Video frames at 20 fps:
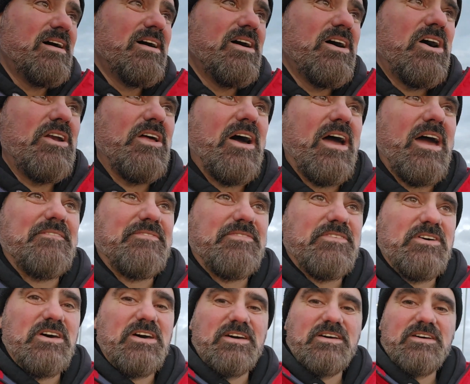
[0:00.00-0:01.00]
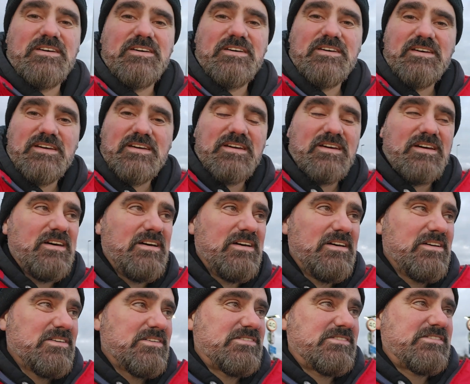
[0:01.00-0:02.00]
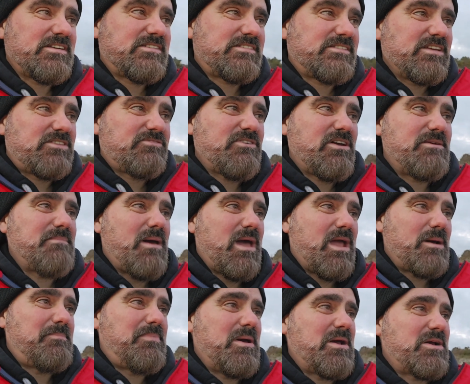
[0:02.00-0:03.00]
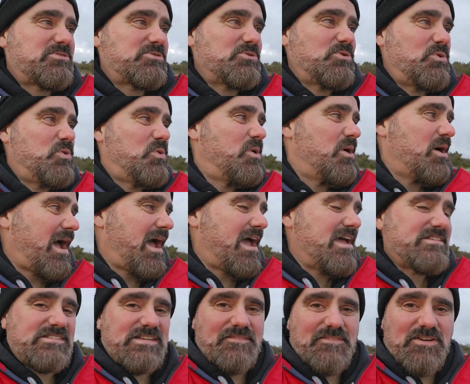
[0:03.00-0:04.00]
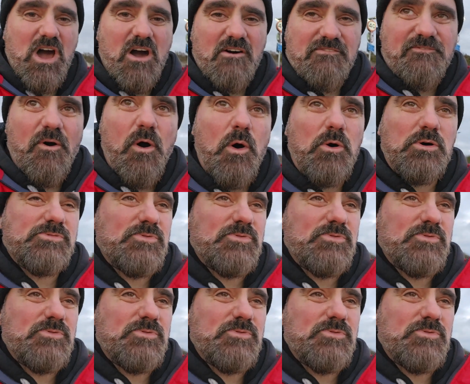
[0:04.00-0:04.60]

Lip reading: And I have the 63 megapixel A7R4,